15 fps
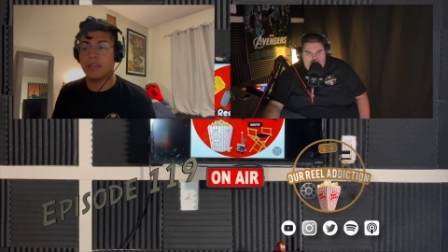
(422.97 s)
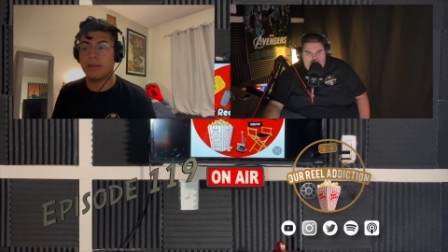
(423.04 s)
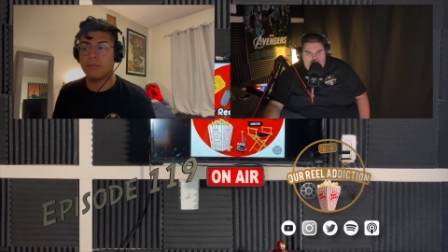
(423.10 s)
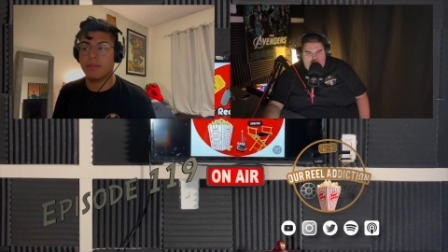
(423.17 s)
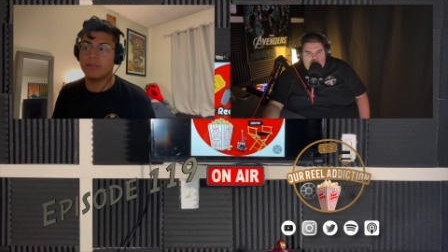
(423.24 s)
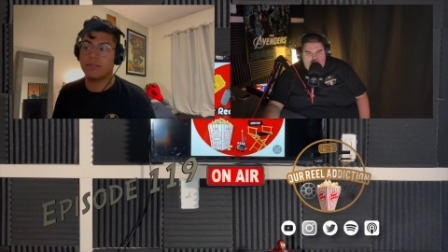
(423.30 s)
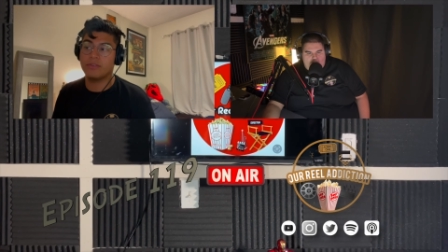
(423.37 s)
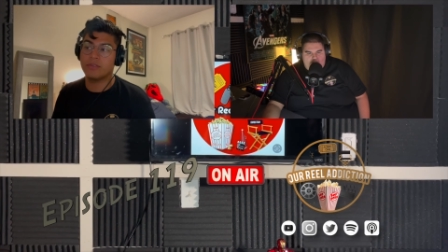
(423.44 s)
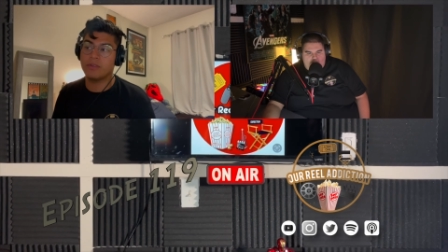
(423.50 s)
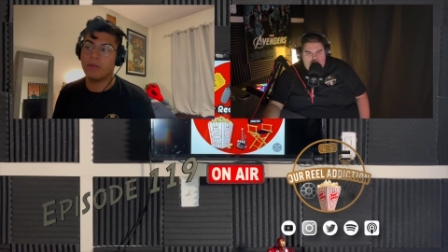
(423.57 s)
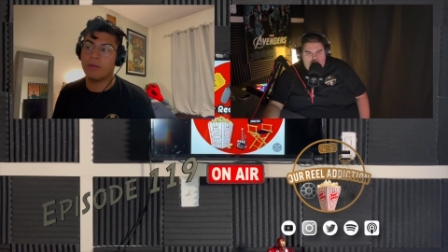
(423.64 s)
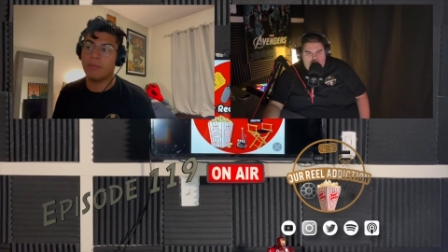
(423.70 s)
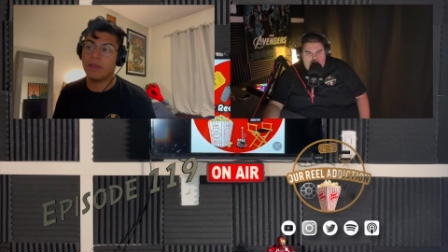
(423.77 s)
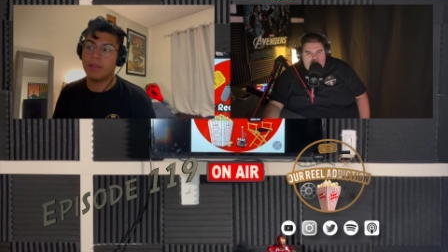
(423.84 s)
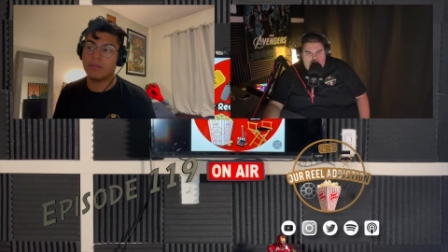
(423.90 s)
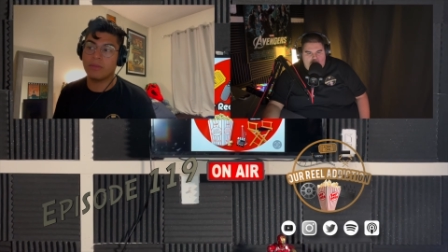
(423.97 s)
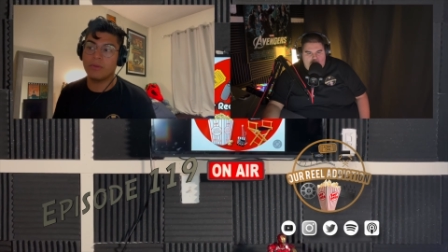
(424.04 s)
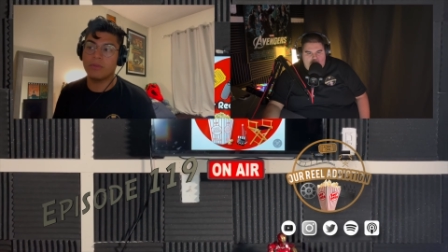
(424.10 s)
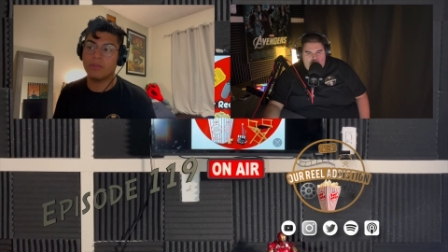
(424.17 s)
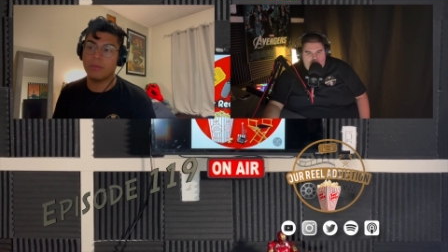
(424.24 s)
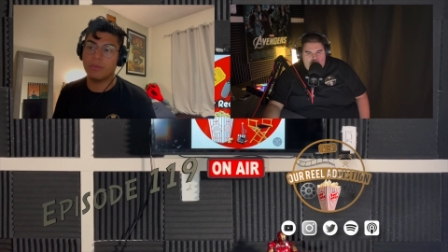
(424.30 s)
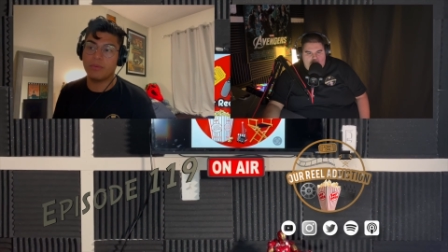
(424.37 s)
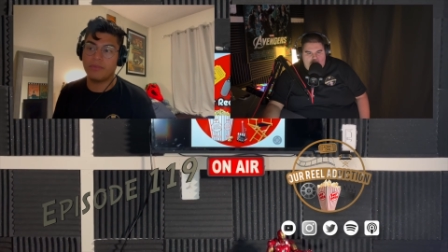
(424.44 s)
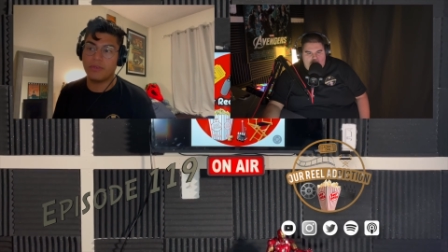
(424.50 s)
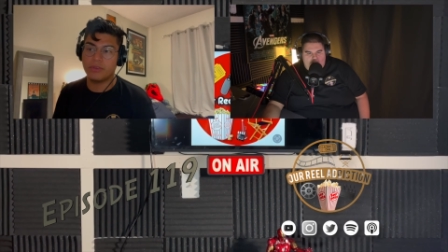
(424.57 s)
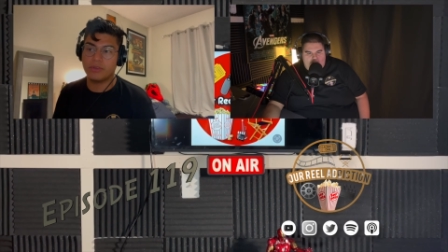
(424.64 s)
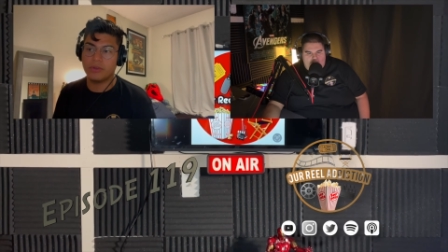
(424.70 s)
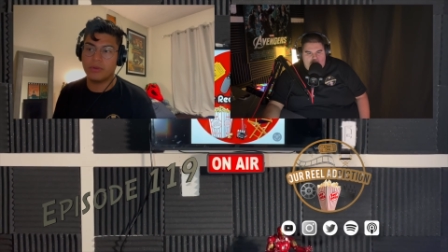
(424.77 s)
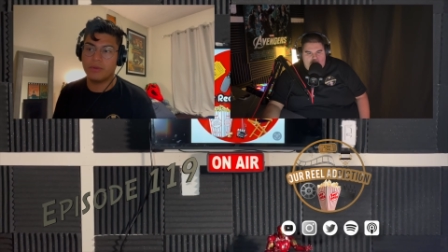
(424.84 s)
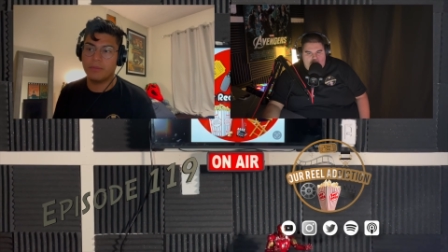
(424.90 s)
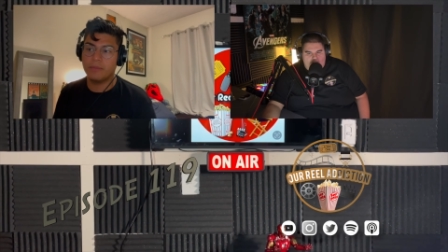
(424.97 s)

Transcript: I'm not too sure. I might do a double feature.